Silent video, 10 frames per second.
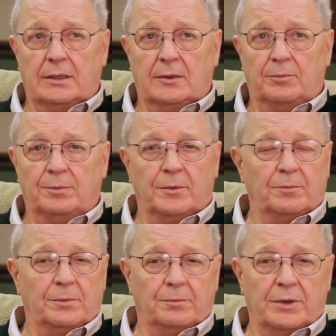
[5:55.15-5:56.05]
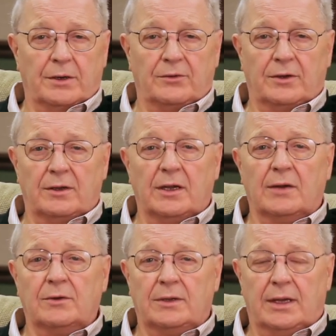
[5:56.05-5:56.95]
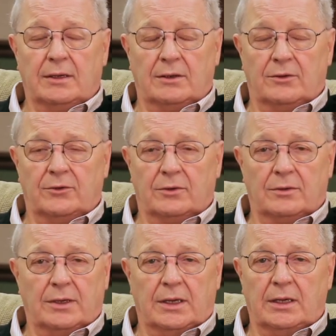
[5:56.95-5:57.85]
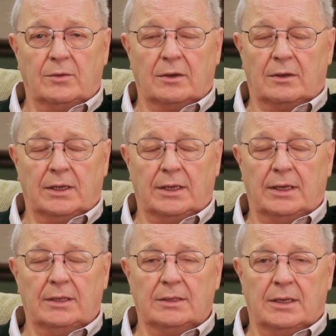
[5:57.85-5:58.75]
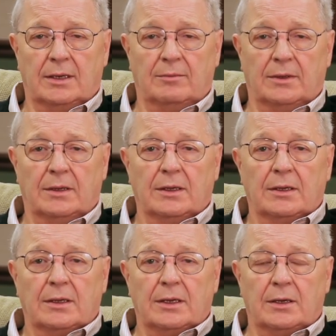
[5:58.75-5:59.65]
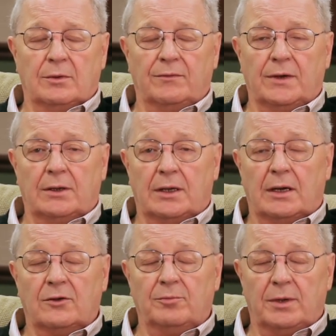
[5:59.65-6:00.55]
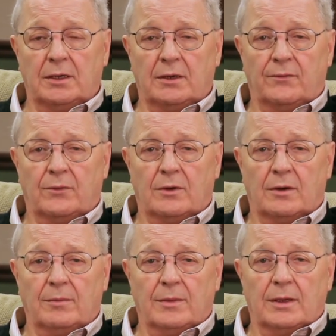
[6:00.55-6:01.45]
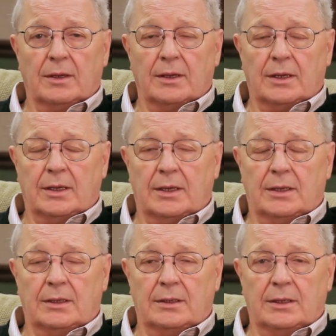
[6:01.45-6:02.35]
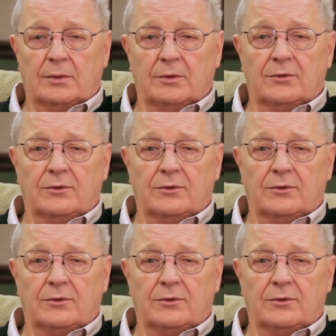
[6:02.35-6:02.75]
the parents had never taken their children anywhere at any time. And we found a house big enough for them, and it was